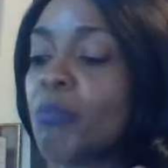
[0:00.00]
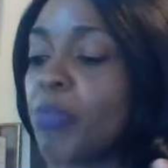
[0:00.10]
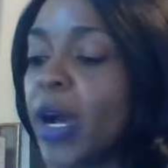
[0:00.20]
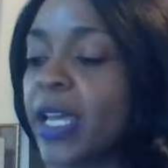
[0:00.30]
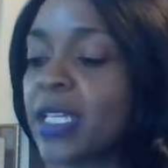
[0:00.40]

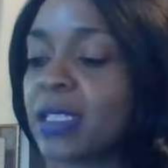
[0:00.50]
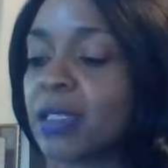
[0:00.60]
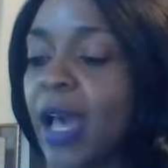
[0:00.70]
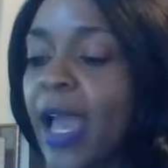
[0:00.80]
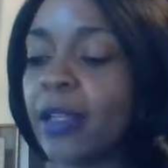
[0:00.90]
But it's
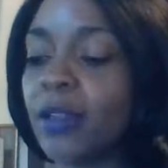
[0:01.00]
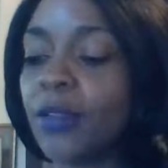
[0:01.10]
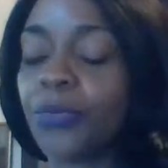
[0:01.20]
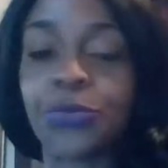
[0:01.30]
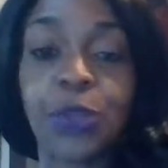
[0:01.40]
like
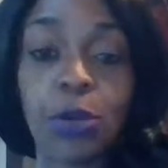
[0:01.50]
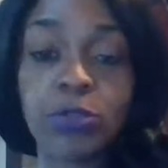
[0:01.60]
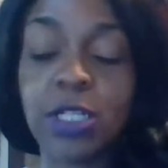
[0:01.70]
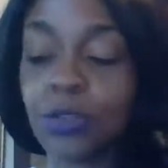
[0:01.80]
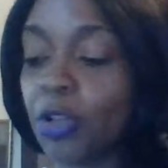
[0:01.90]

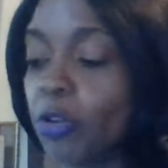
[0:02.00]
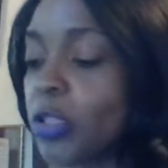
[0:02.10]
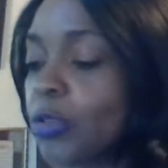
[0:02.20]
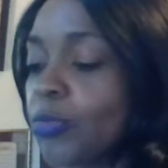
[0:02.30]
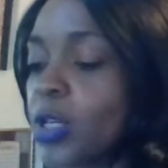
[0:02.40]

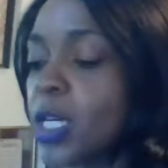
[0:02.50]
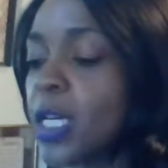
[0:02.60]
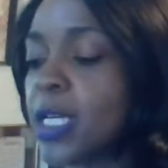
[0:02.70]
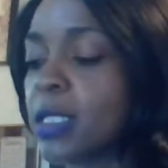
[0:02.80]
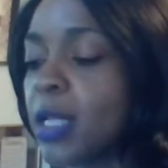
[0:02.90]

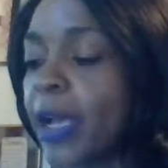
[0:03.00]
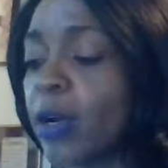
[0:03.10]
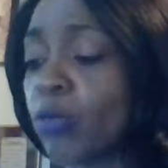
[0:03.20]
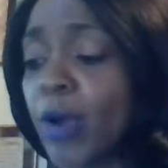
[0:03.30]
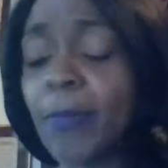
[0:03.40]
1333 is like
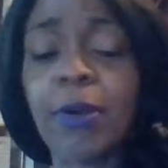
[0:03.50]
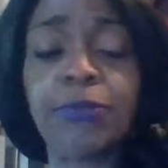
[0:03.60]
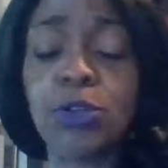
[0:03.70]
a rep of